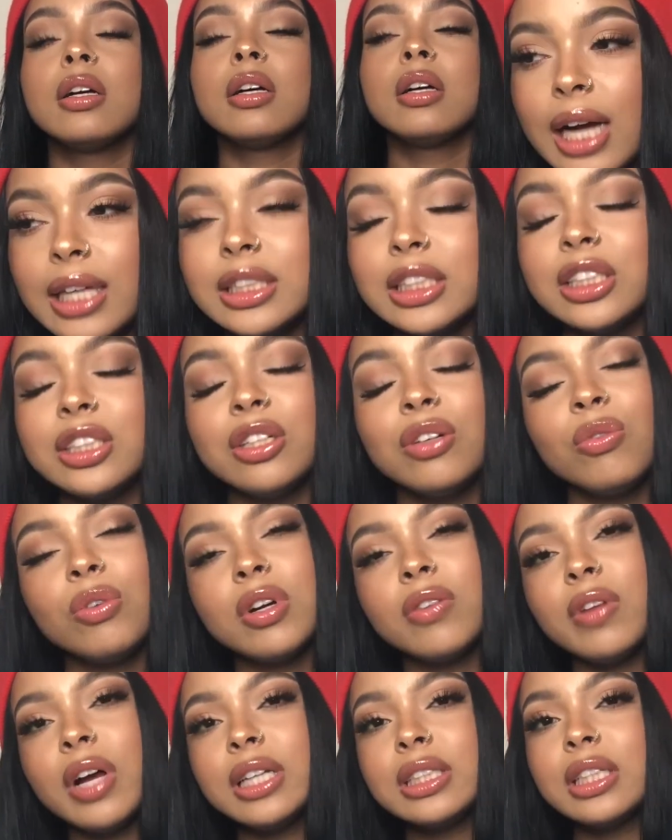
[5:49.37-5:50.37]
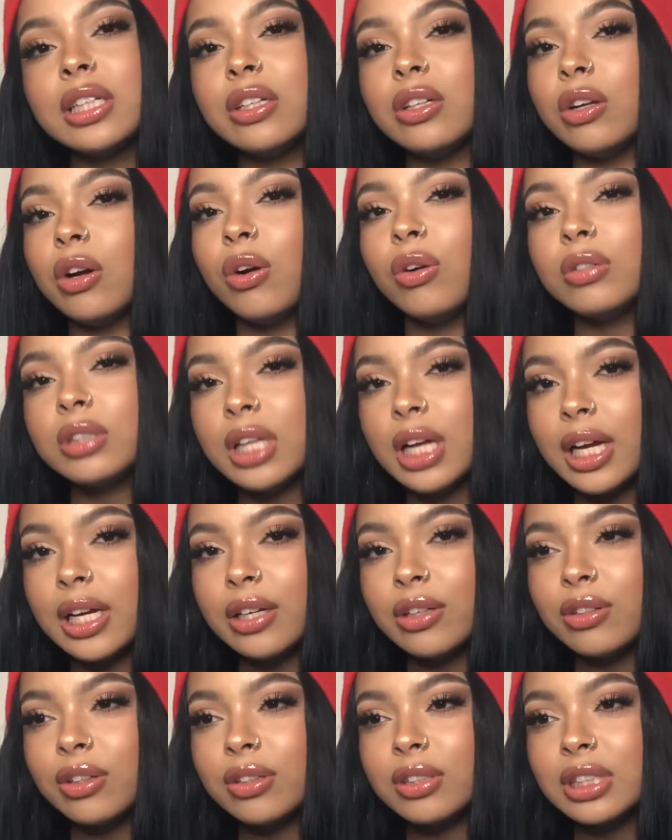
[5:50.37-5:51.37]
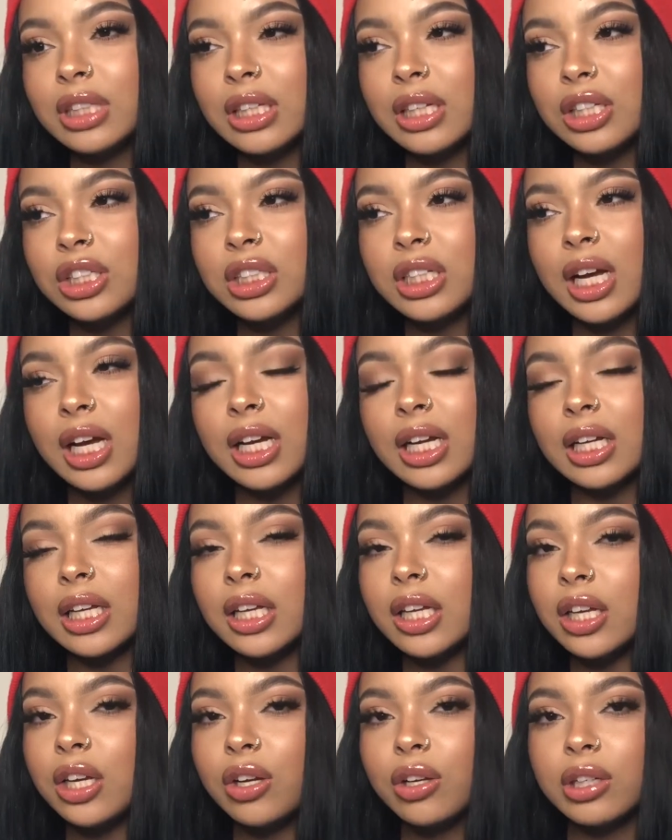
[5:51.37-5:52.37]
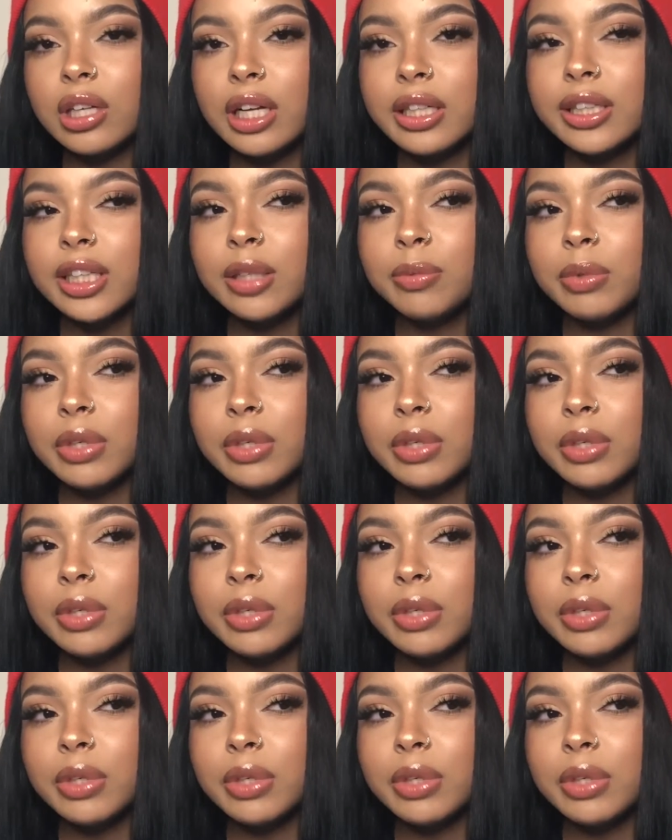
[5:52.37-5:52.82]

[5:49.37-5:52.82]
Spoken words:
I still would have liked to know that, you know what I'm saying, that she had a key or nothing.